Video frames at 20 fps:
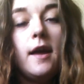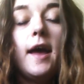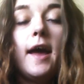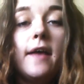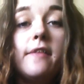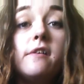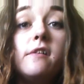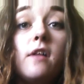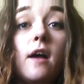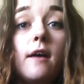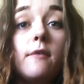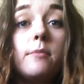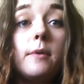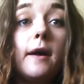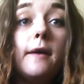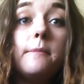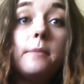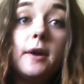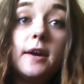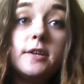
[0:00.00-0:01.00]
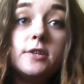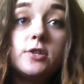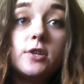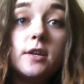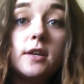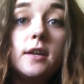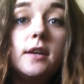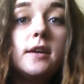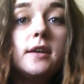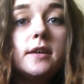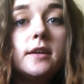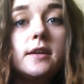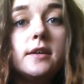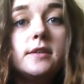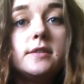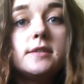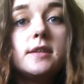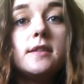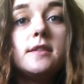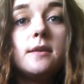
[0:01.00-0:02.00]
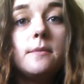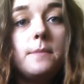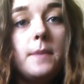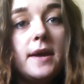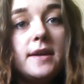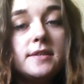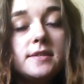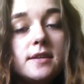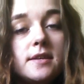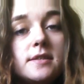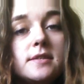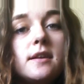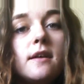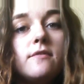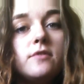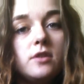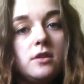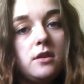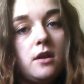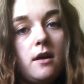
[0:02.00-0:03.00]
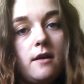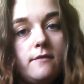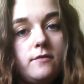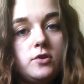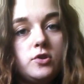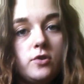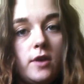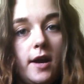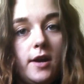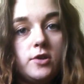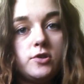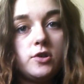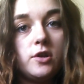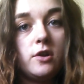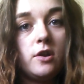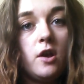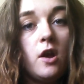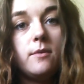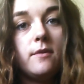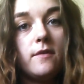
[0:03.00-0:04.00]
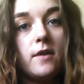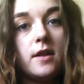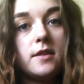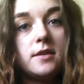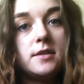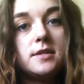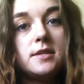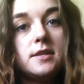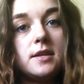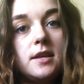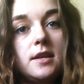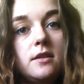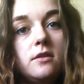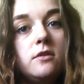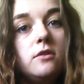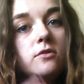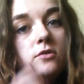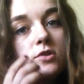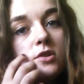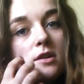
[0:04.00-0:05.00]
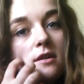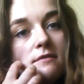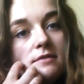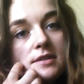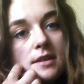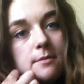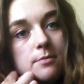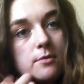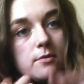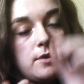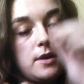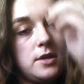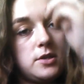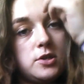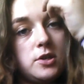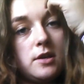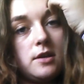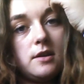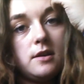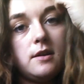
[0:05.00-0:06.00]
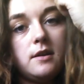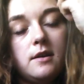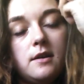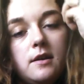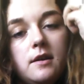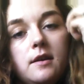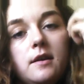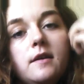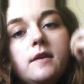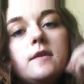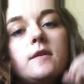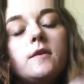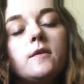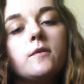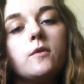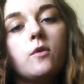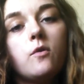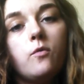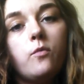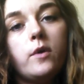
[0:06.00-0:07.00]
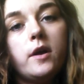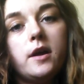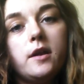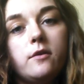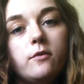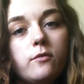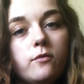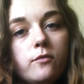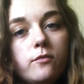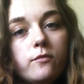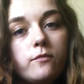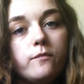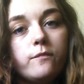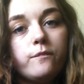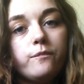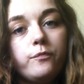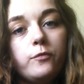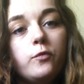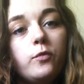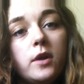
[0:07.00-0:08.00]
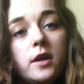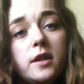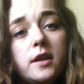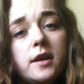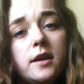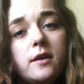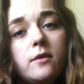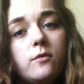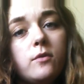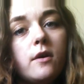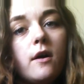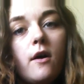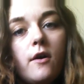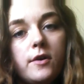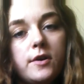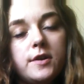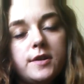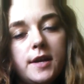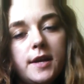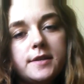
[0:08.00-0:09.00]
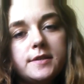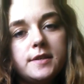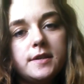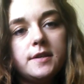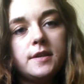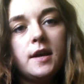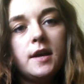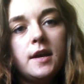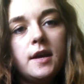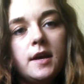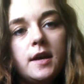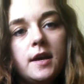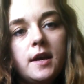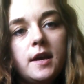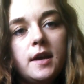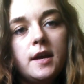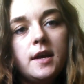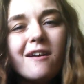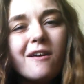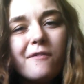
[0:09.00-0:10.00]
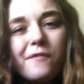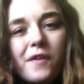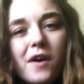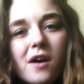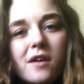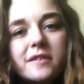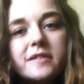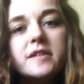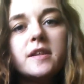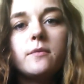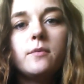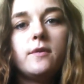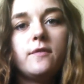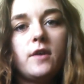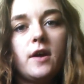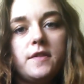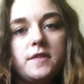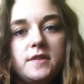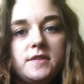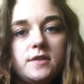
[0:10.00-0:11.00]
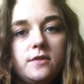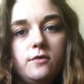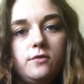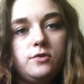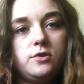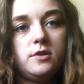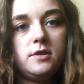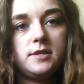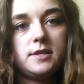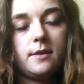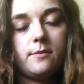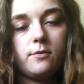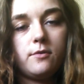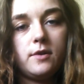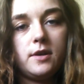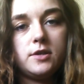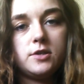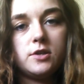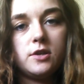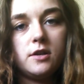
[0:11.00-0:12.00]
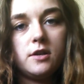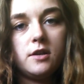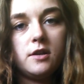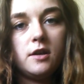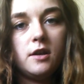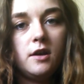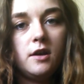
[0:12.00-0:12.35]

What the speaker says: And the law of vibration is the basis of the law of attraction. We've got this illusion of separation when really we're all connected. And it's not our fault that we've got this illusion of separation.